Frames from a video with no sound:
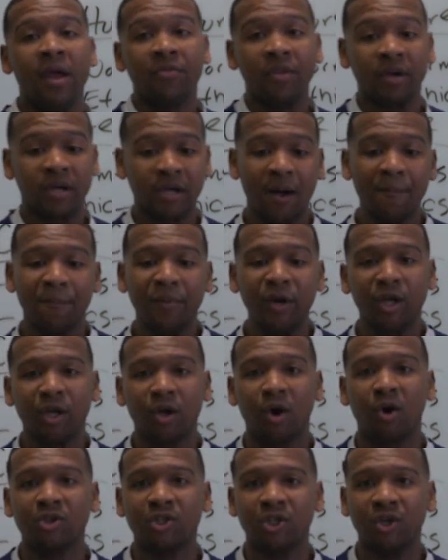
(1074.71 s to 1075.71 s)
The company
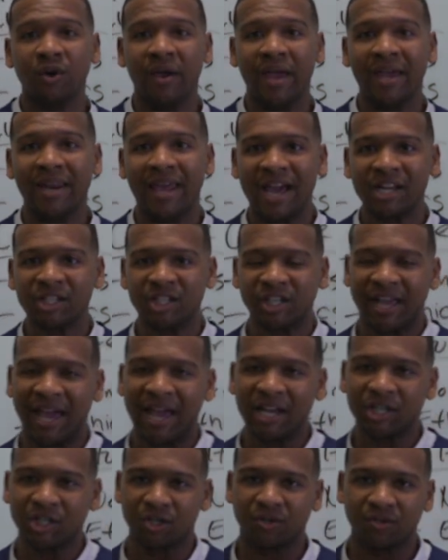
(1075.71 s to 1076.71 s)
culture in
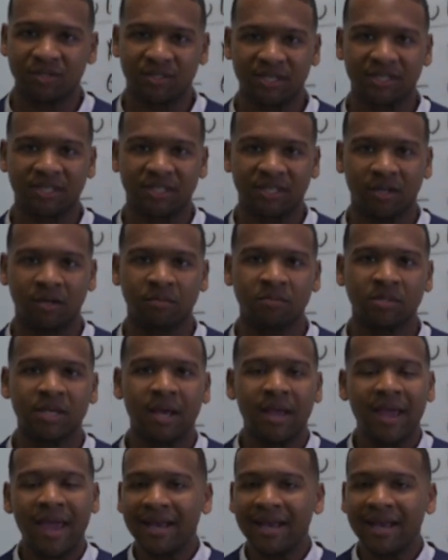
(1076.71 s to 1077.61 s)
educational systems